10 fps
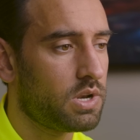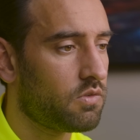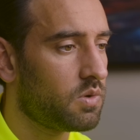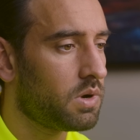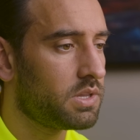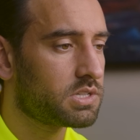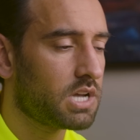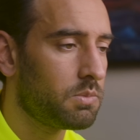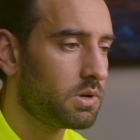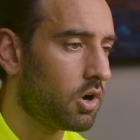when everybody's
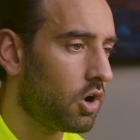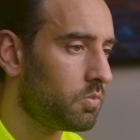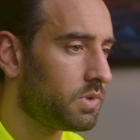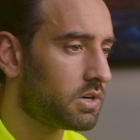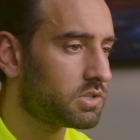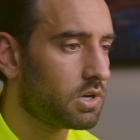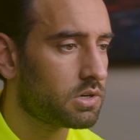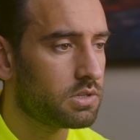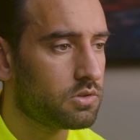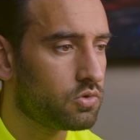coming home, they're
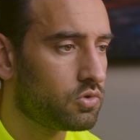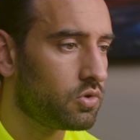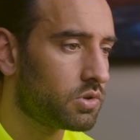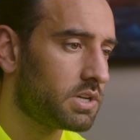starting to cook,